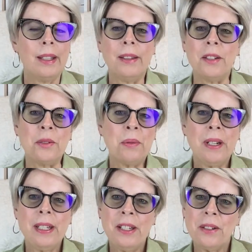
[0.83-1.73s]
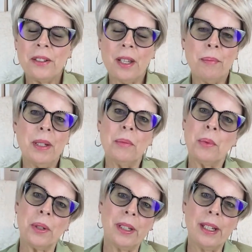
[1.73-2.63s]
In the 20 years I've been
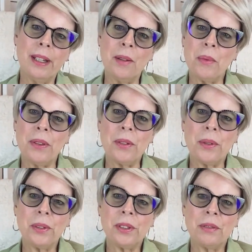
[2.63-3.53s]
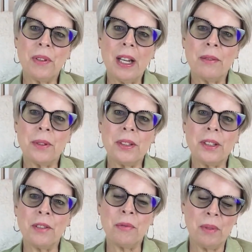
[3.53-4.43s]
working with adult survivors
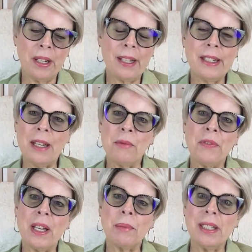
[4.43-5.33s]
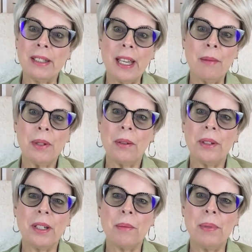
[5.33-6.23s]
of what I named family
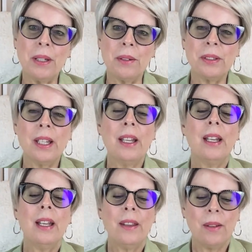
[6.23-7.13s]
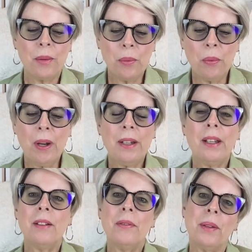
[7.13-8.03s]
scapegoating abuse, one
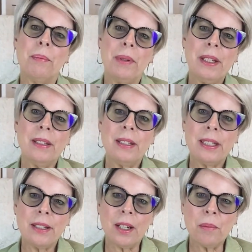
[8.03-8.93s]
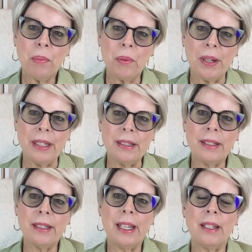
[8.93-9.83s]
of the biggest stuck points
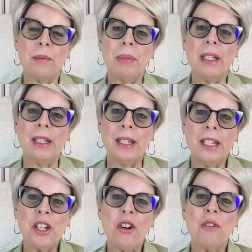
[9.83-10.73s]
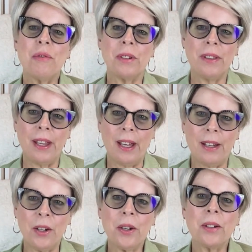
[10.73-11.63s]
can be getting over
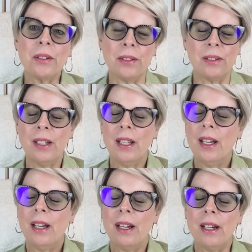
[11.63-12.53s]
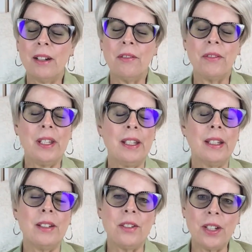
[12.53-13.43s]
that hurdle of the
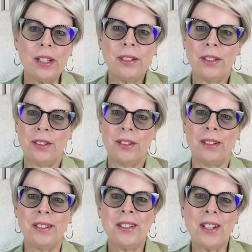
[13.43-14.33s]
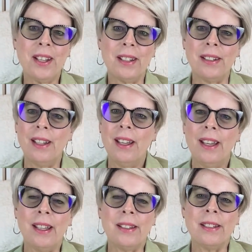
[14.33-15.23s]
injustices done
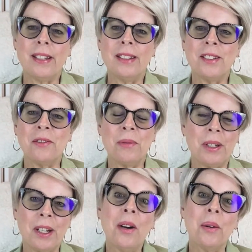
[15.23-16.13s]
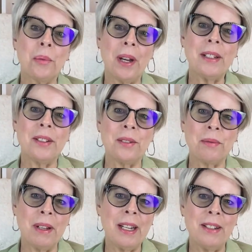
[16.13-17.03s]
in the sense of what I call righteous
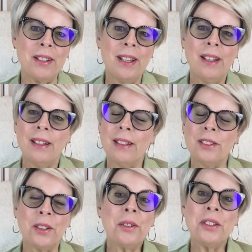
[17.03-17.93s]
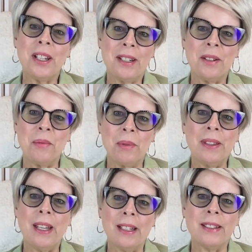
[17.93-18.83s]
rage associated with
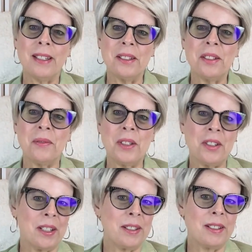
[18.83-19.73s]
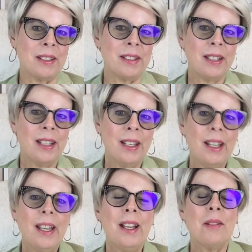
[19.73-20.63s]
that sense of injustice.
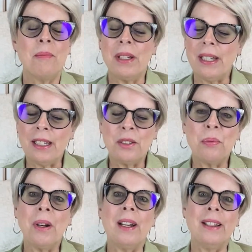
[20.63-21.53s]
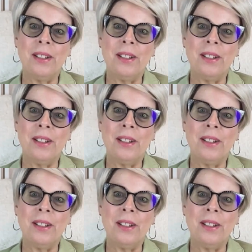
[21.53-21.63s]
But guess what?